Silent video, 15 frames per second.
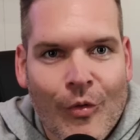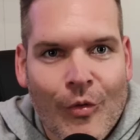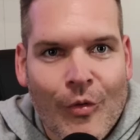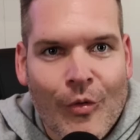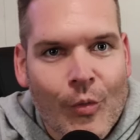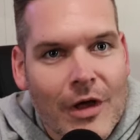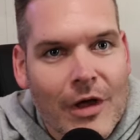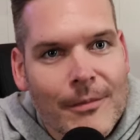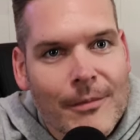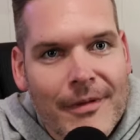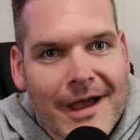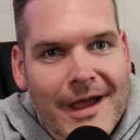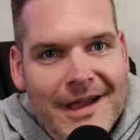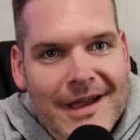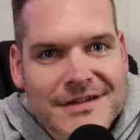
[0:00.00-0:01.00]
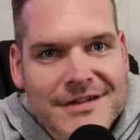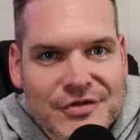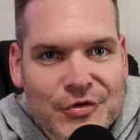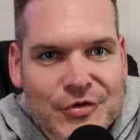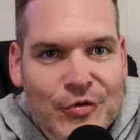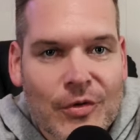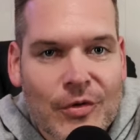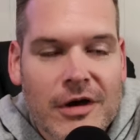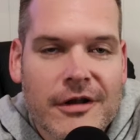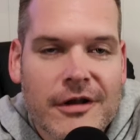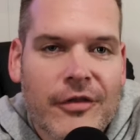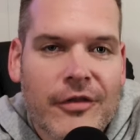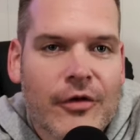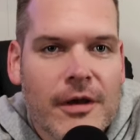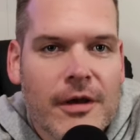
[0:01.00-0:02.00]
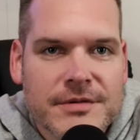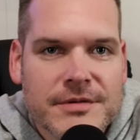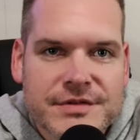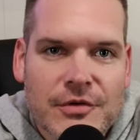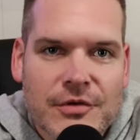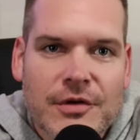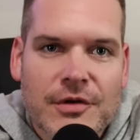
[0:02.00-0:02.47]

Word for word: Welcome back to another episode